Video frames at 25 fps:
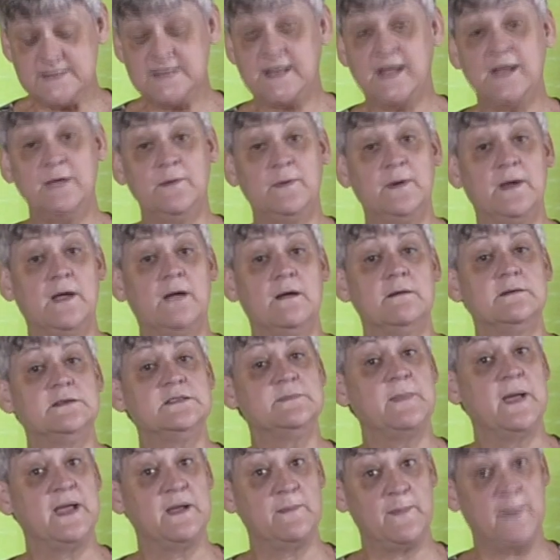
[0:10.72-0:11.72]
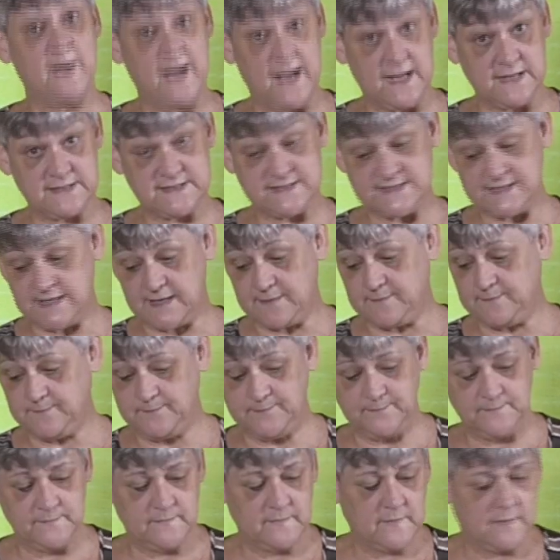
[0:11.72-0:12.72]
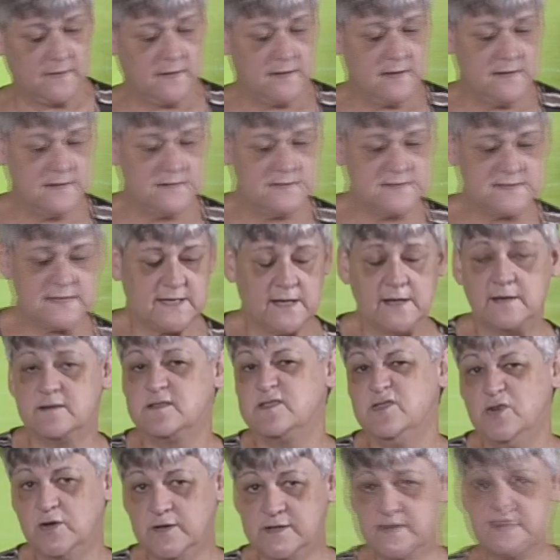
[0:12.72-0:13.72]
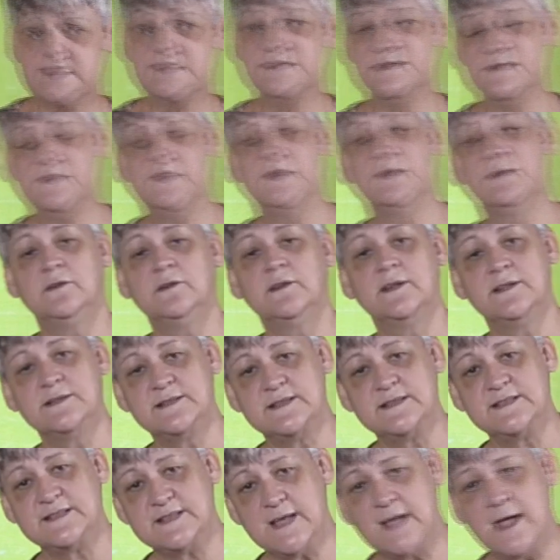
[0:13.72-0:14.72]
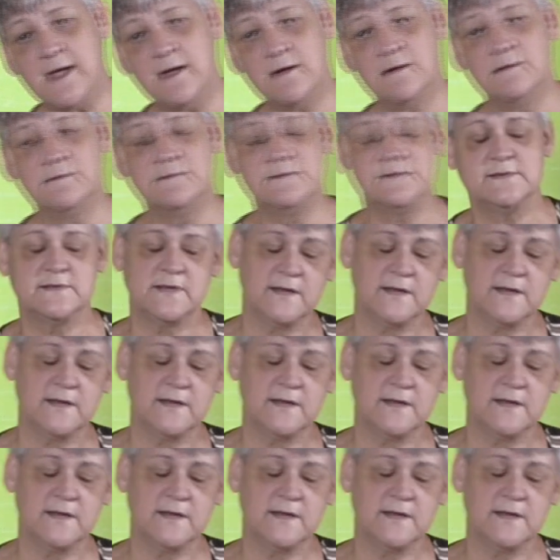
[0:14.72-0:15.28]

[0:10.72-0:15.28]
Today we're going to make pasta. So it's not as difficult as it sounds,